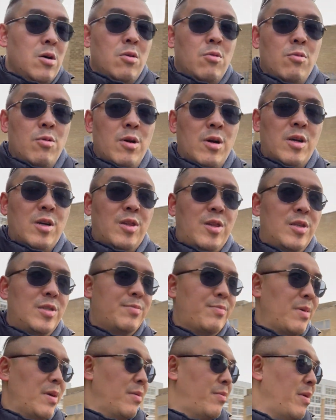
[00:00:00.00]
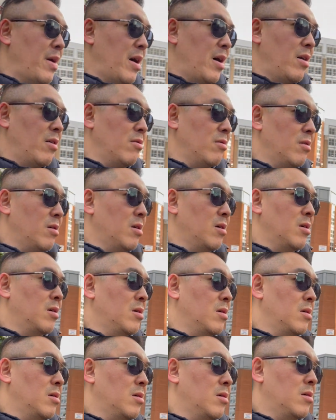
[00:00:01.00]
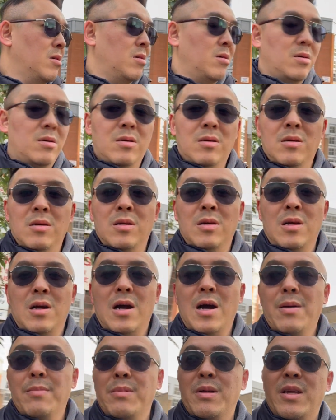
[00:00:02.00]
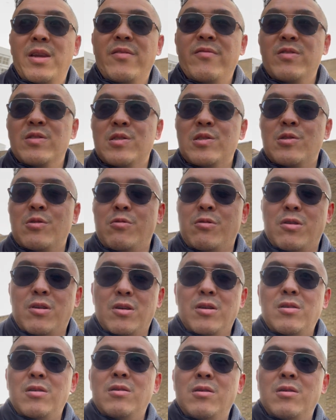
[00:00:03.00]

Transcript: What could this be about? I'm not even sure.